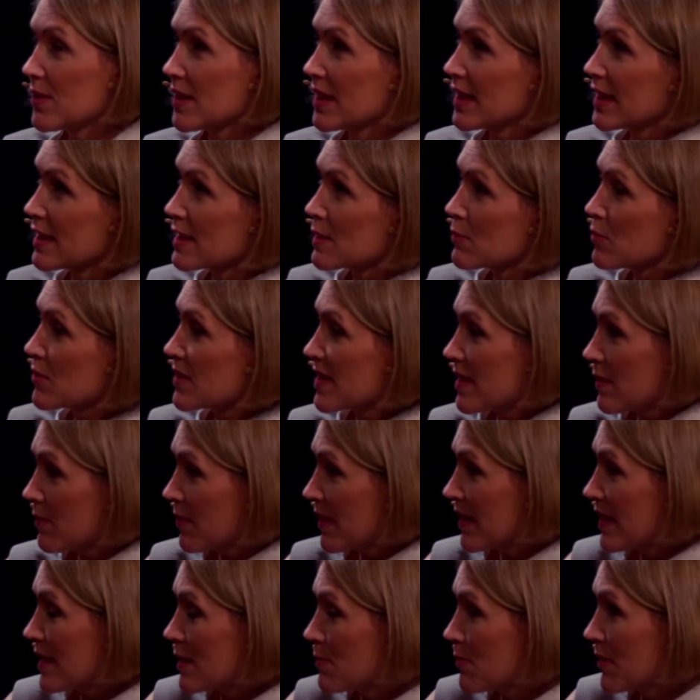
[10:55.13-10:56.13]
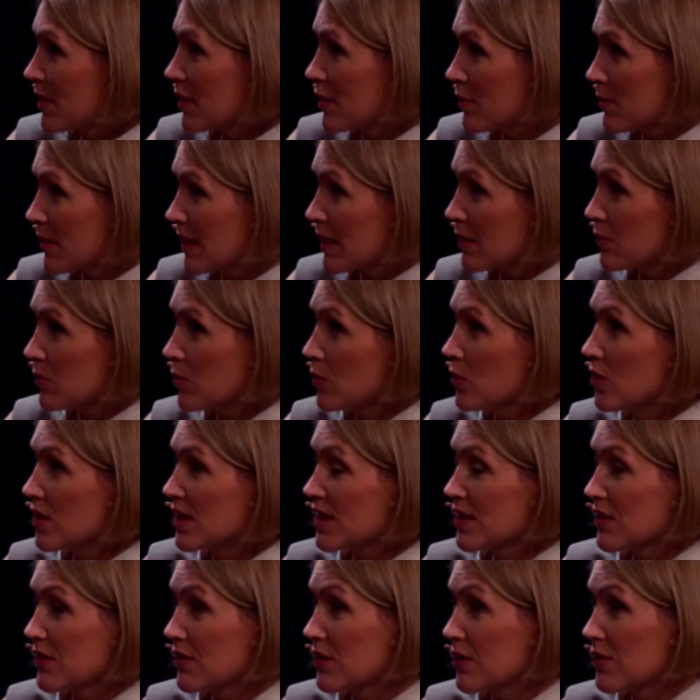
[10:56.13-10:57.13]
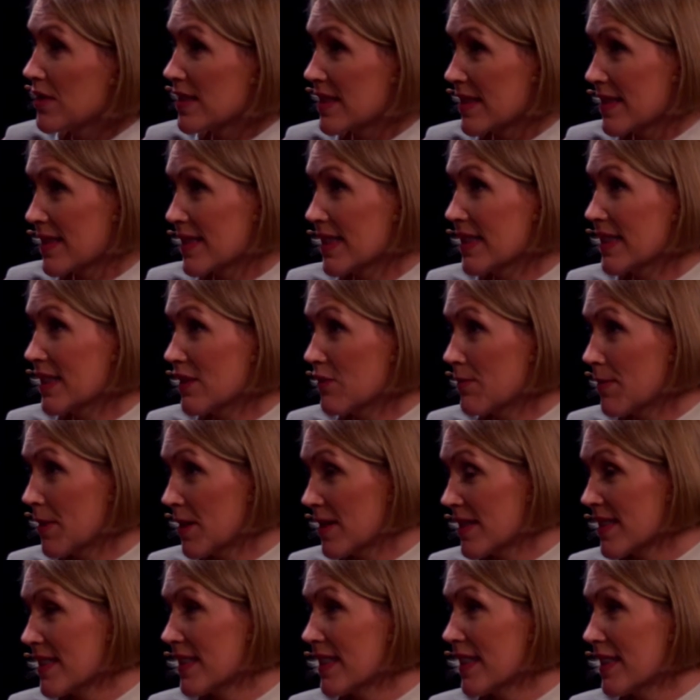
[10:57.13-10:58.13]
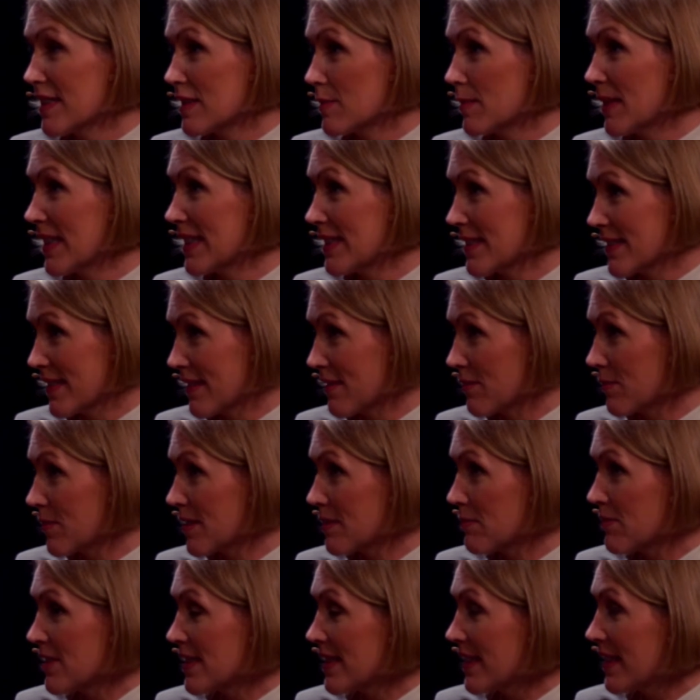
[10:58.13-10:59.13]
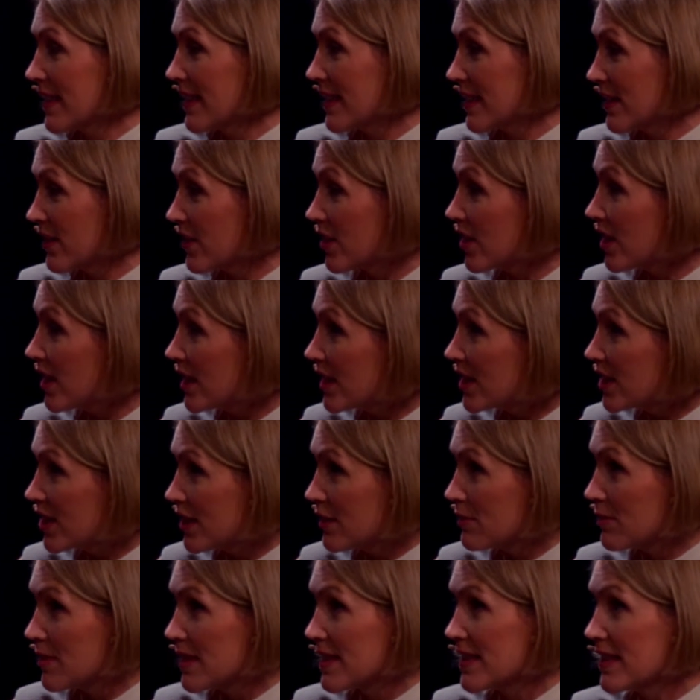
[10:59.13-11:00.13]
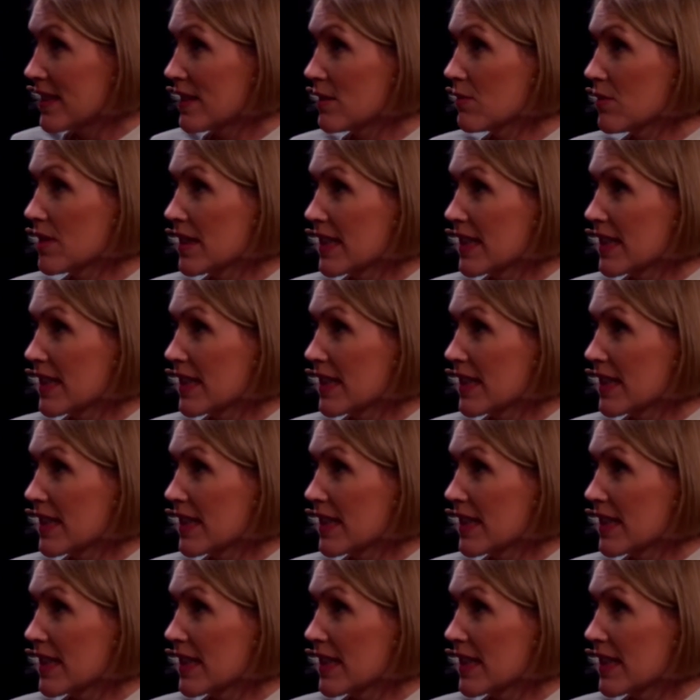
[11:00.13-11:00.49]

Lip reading: And I suppose something that's becoming more to the fore is this idea of personalized medicine. We're seeing it in oncology. We're seeing where